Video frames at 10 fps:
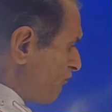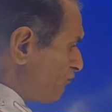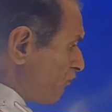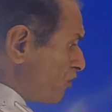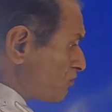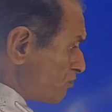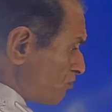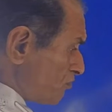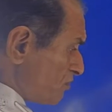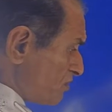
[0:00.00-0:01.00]
If for
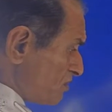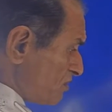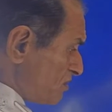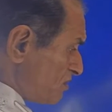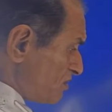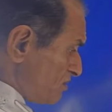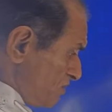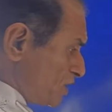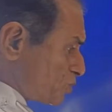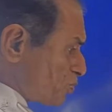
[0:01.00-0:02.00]

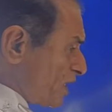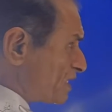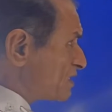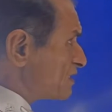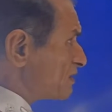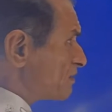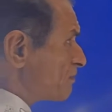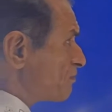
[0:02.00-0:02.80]
this point,